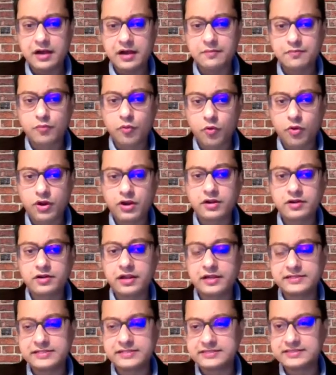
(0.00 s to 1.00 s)
more
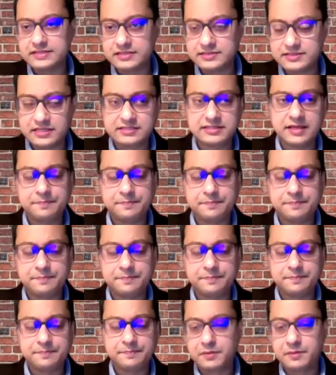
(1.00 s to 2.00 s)
susceptible
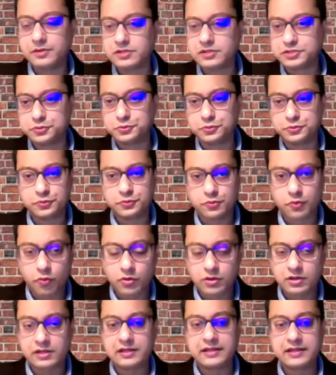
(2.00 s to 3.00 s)
to oral
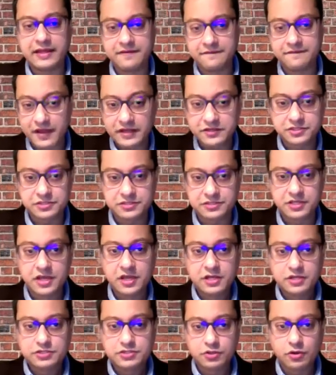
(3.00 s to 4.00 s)
infections.
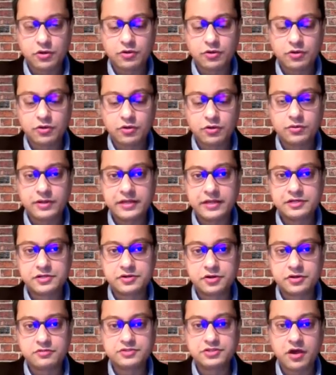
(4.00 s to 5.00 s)
So in terms
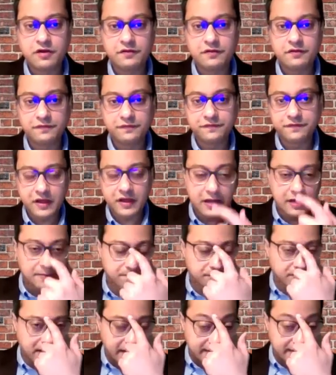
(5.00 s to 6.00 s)
of
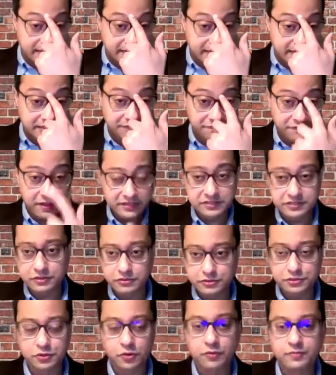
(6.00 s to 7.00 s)
identifying
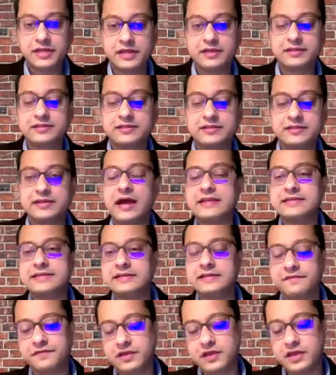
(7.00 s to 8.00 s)
xerostomia, the
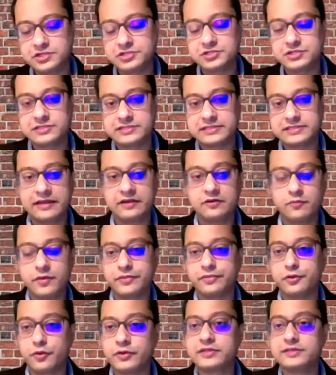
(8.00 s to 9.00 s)
identification is linked with
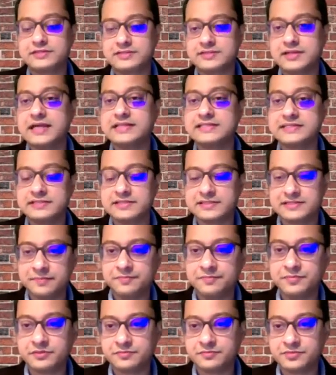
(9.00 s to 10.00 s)
knowing the signs and
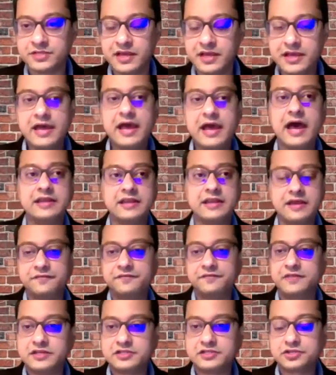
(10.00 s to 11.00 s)
symptoms, and if
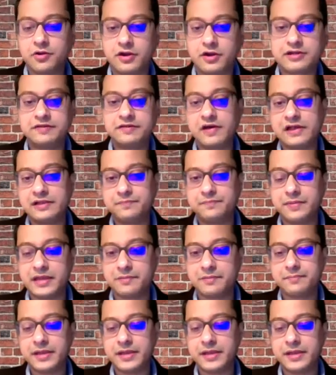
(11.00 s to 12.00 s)
they start developing
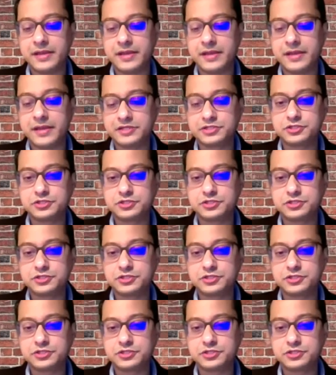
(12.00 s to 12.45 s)
based on